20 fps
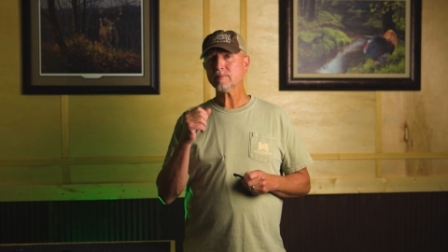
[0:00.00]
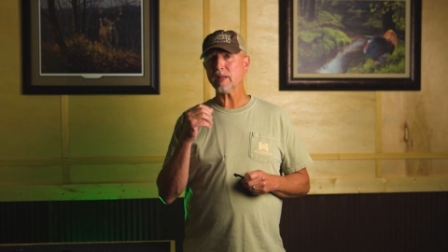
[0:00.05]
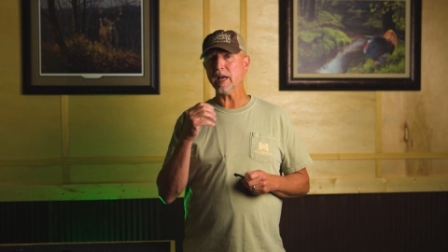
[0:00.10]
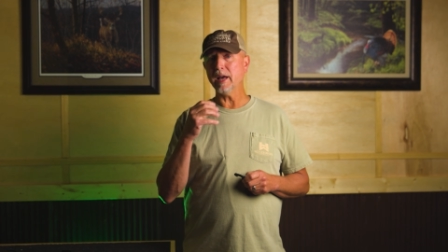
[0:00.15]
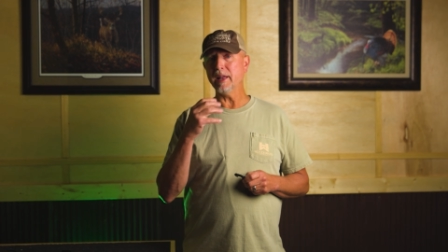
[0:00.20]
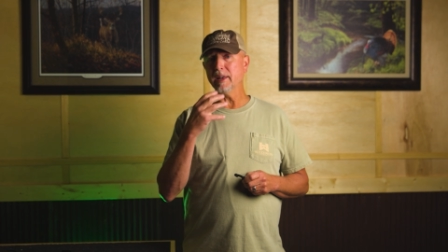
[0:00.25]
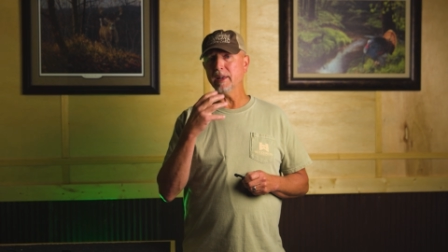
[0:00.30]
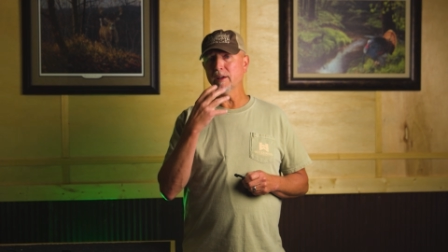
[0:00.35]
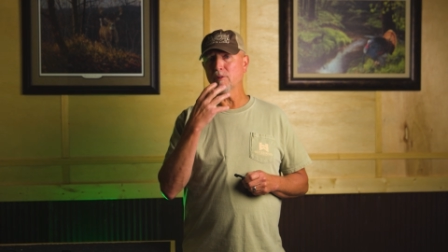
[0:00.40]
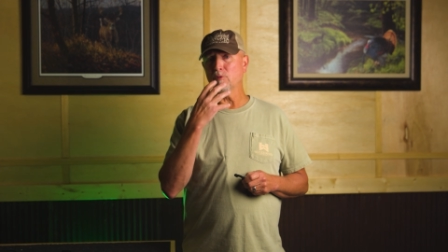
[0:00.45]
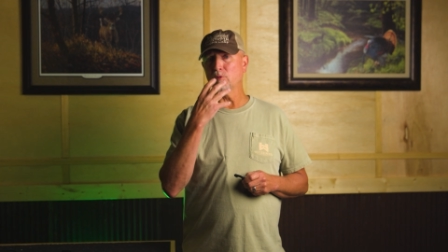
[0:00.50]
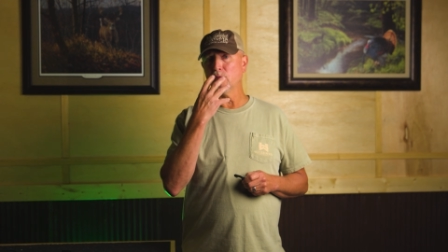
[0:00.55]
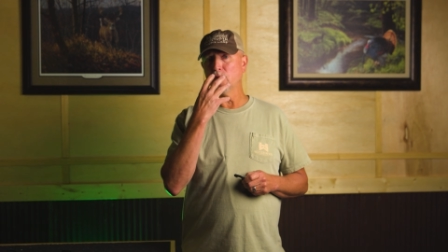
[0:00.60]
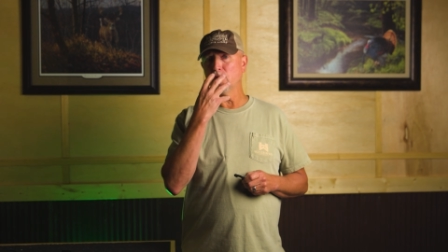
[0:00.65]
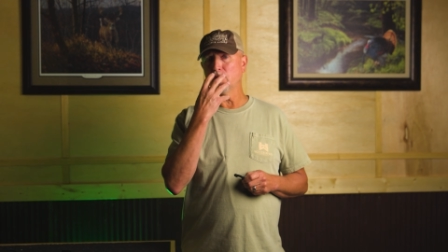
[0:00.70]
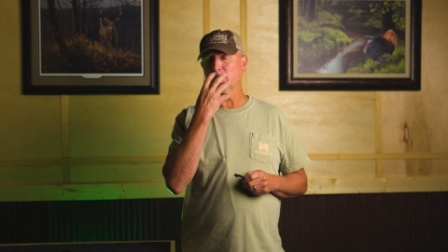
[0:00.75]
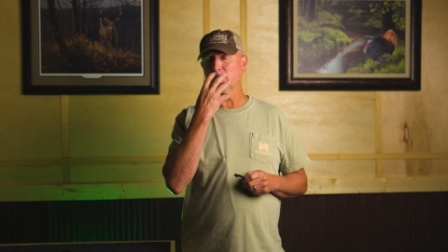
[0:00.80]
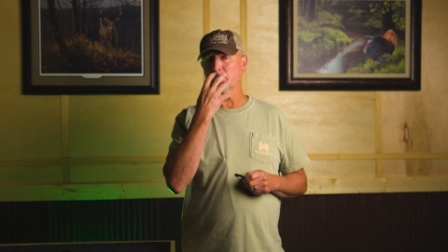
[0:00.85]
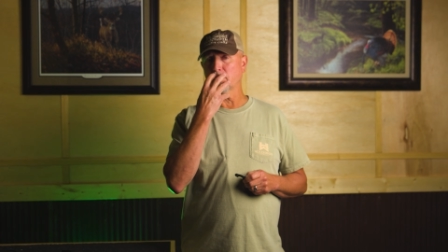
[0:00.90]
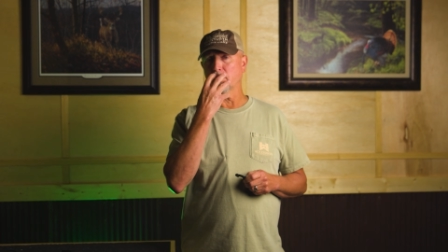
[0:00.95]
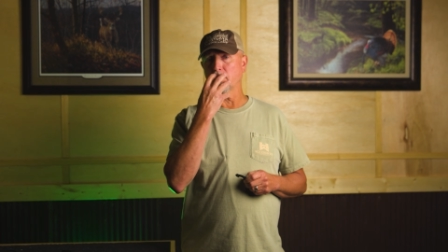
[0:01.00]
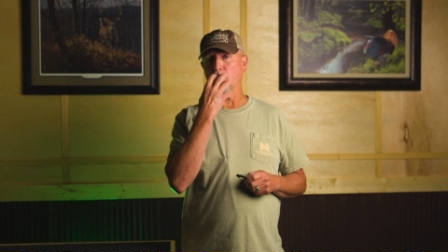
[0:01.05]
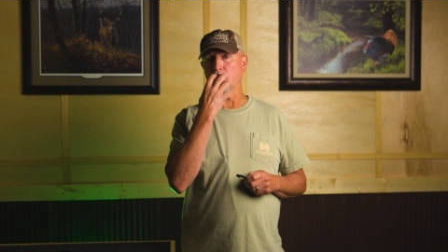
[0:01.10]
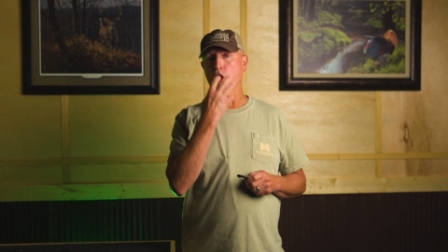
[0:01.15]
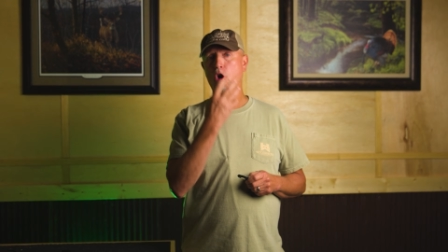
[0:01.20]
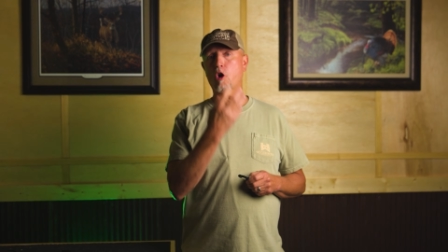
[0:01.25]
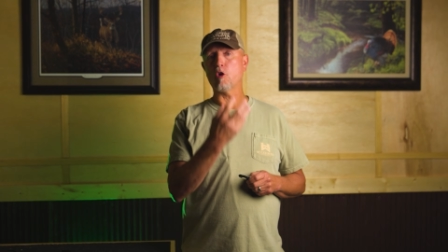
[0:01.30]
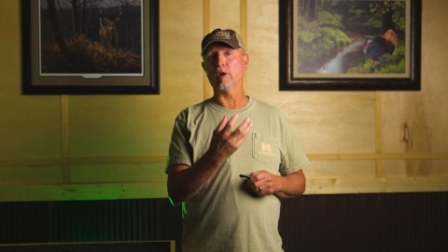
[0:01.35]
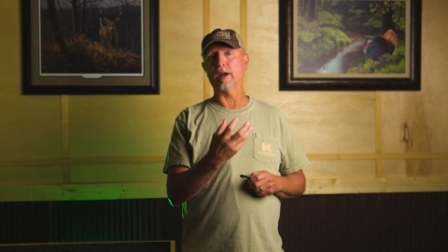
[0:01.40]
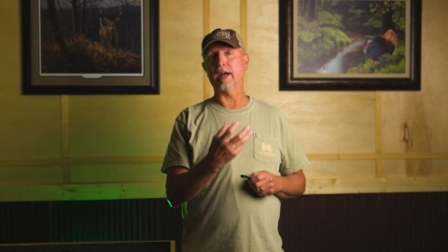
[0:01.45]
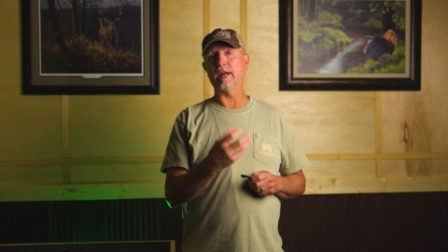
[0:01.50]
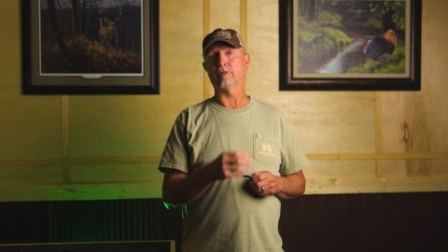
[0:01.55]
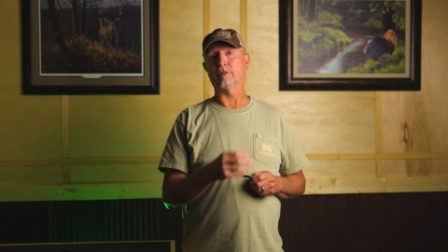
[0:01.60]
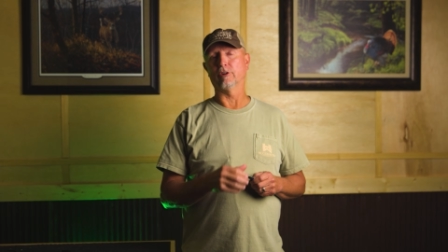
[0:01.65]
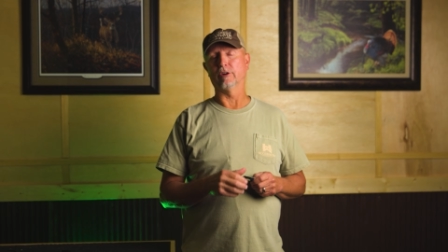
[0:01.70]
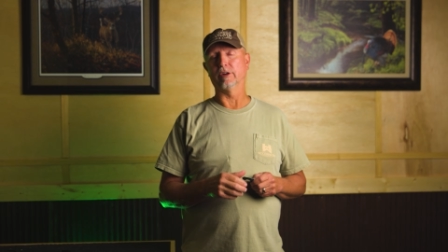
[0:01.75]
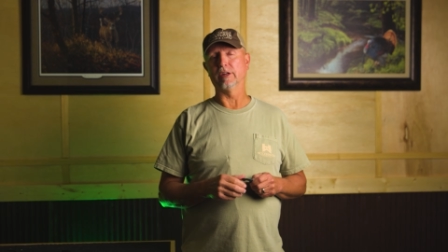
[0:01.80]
and then they're going to elongate their